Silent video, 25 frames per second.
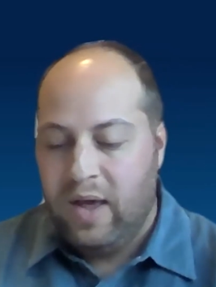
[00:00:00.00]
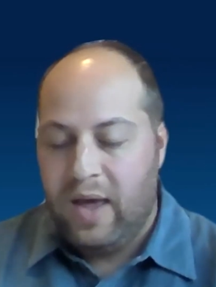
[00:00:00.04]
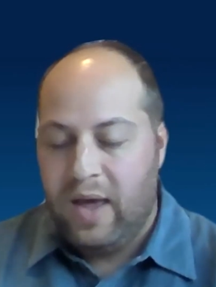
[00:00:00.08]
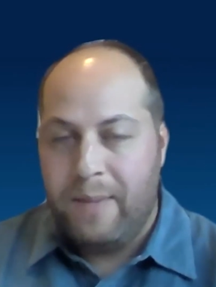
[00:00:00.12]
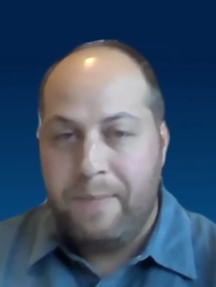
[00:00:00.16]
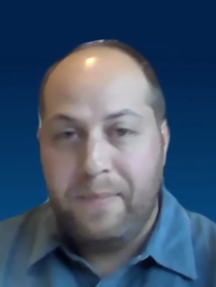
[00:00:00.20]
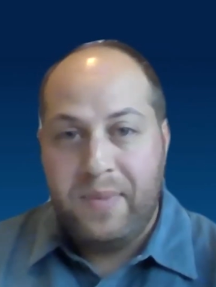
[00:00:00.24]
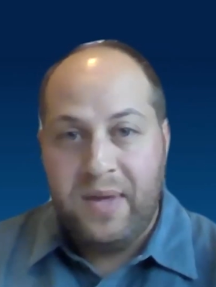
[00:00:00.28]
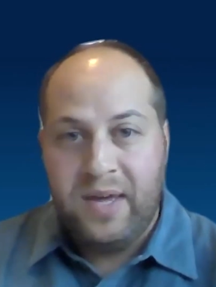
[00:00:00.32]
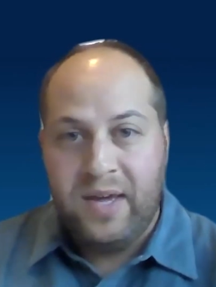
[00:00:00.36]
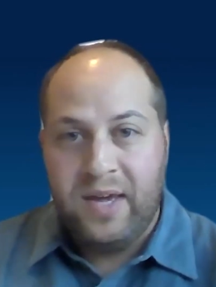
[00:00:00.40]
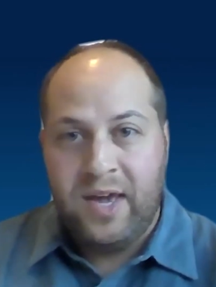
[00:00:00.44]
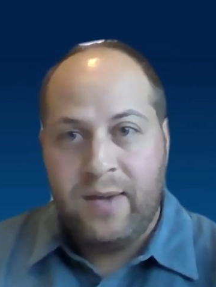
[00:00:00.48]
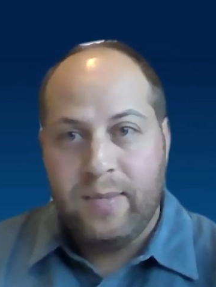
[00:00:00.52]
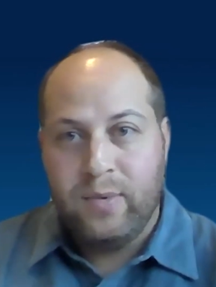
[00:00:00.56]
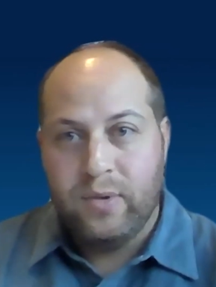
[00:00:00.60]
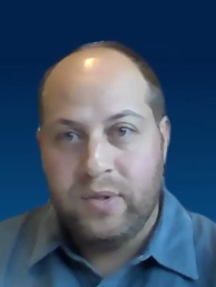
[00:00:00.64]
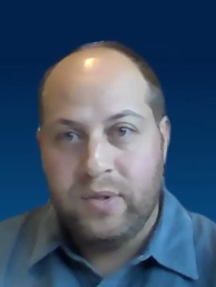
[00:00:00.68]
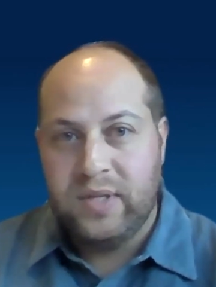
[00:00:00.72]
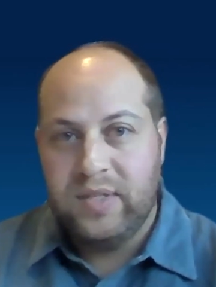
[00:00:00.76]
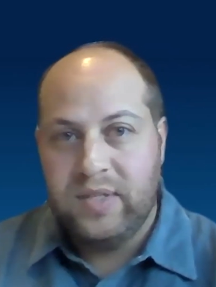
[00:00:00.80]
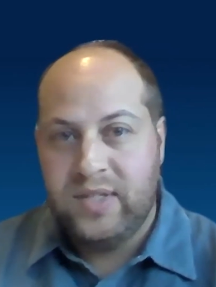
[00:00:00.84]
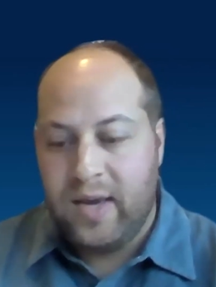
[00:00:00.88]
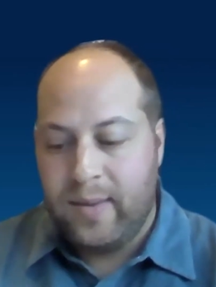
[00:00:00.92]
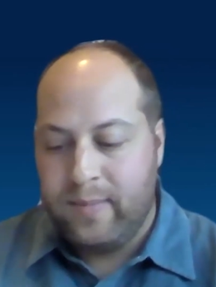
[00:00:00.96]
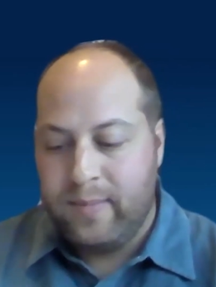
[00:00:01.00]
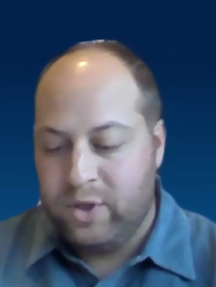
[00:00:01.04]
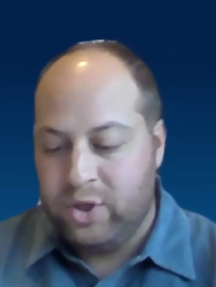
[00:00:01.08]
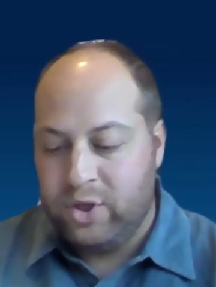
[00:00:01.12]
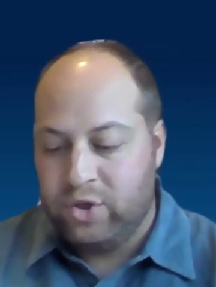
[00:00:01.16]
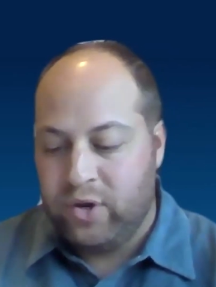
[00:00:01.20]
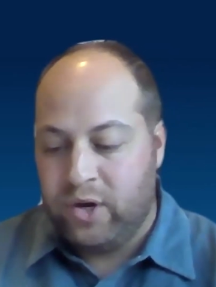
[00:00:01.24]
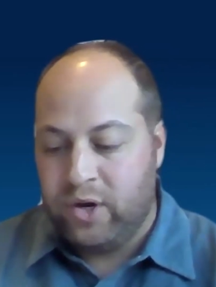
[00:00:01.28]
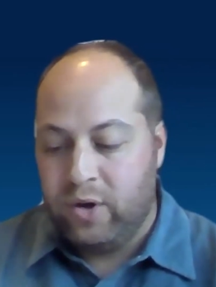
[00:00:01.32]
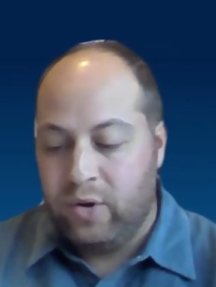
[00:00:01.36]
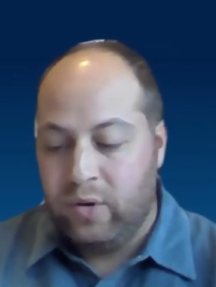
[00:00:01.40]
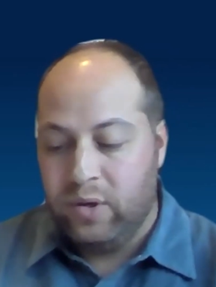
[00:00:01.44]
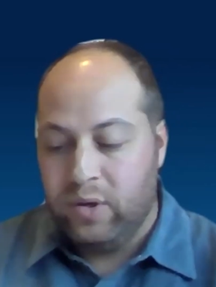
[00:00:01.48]
and being able to
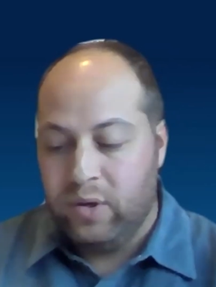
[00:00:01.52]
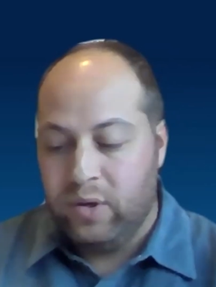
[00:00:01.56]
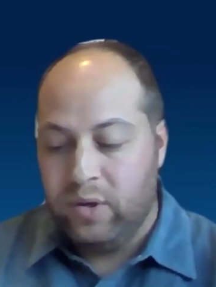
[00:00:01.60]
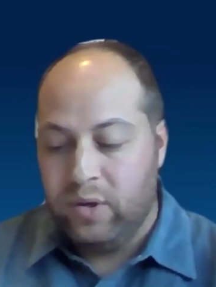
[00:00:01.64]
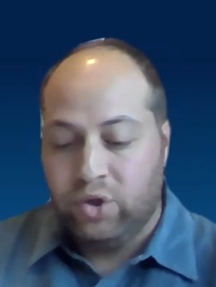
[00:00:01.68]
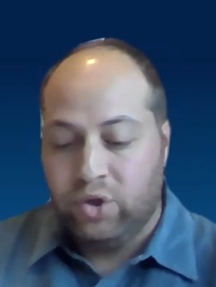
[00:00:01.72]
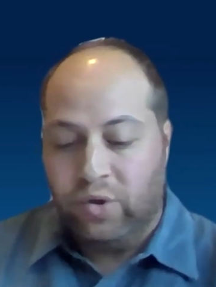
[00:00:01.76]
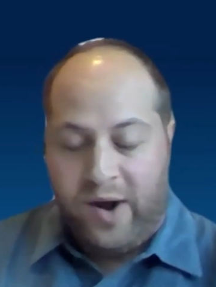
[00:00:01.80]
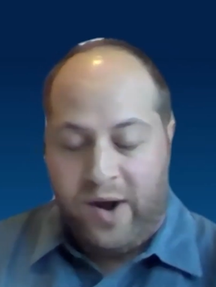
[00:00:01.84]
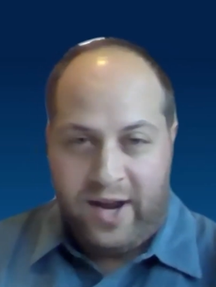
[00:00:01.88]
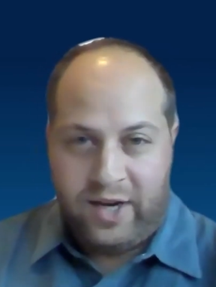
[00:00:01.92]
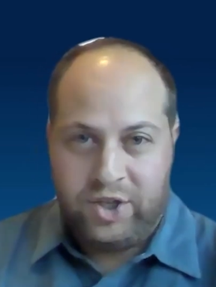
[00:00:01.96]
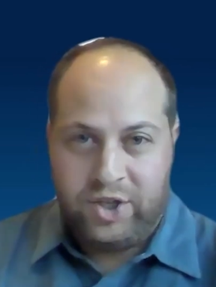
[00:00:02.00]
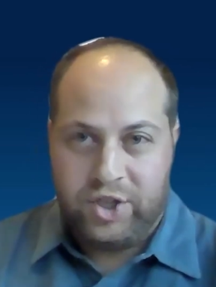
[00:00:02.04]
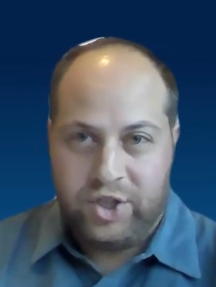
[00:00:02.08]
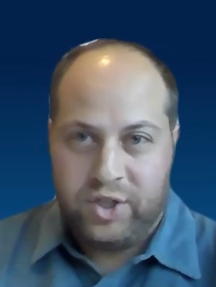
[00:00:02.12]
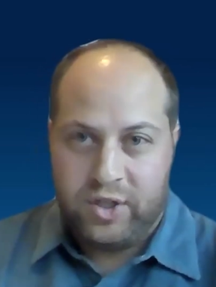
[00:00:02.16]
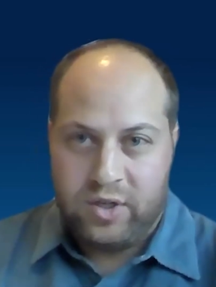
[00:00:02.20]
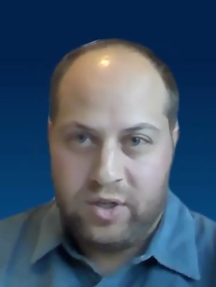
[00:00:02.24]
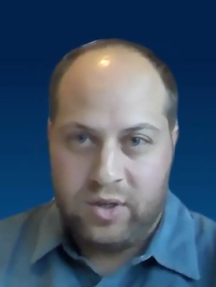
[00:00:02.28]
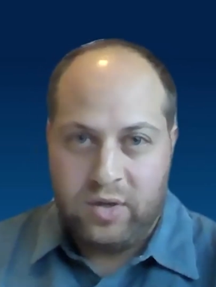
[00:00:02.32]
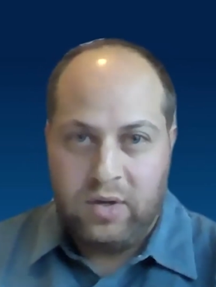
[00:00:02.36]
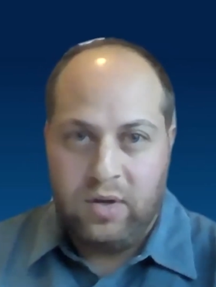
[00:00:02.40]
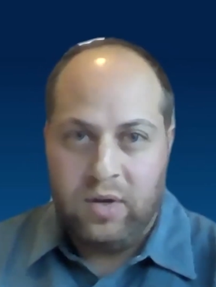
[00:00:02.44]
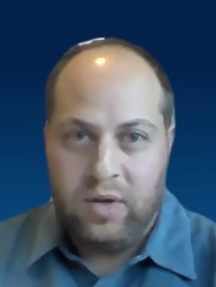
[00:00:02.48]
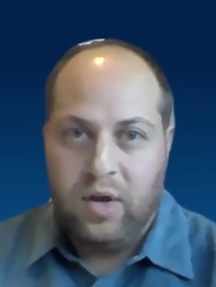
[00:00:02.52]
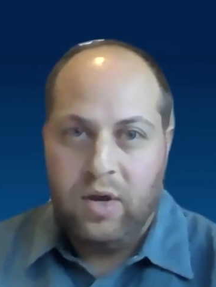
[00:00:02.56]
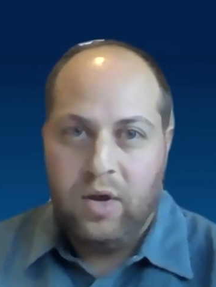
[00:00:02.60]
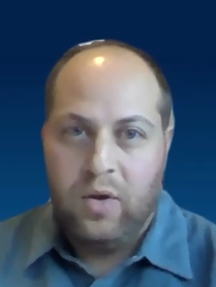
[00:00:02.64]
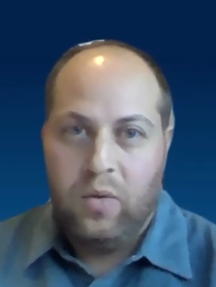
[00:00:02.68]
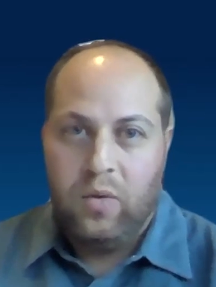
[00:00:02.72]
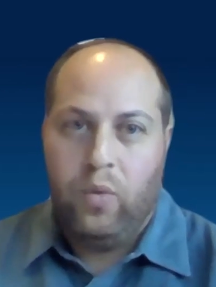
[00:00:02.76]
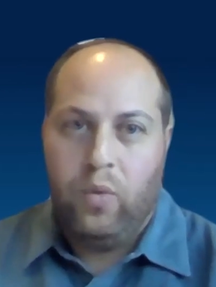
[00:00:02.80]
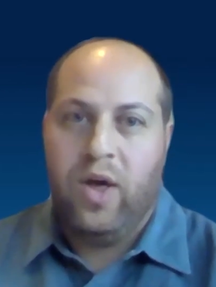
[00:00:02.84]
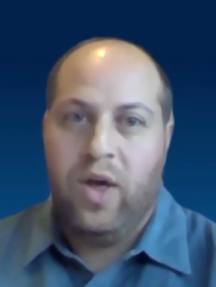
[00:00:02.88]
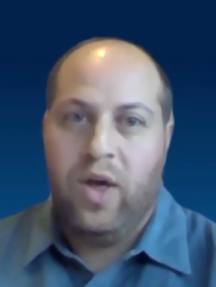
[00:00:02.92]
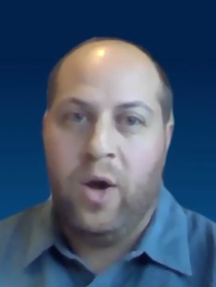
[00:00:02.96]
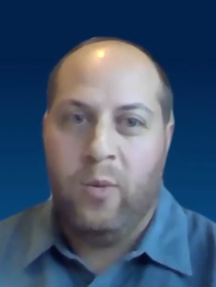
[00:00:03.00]
demonstrate early traction
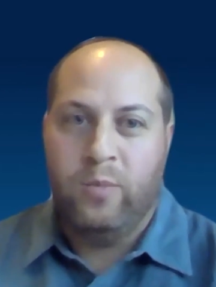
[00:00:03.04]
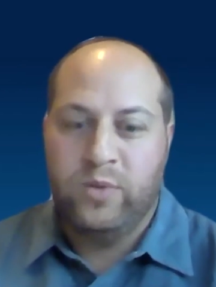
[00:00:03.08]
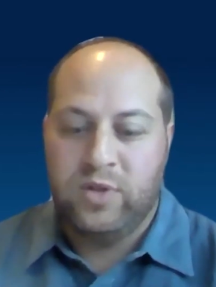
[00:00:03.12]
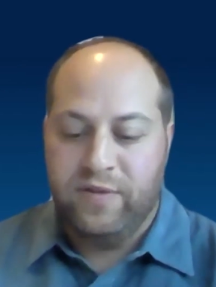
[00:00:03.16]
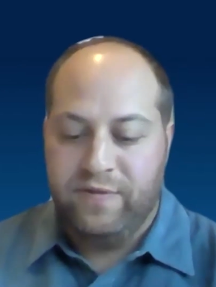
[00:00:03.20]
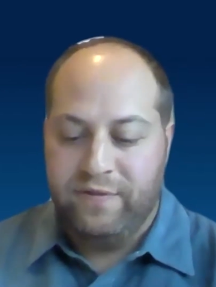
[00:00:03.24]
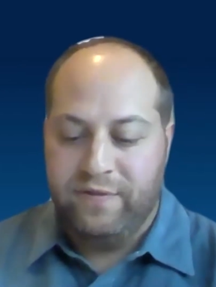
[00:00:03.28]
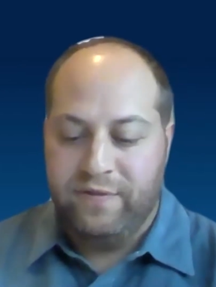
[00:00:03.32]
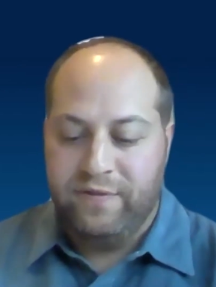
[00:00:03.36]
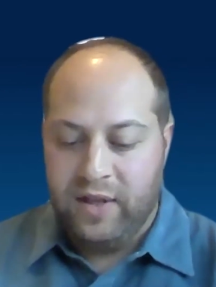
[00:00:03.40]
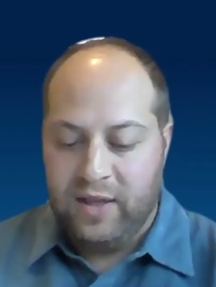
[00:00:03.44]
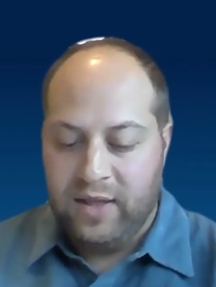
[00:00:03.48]
will help to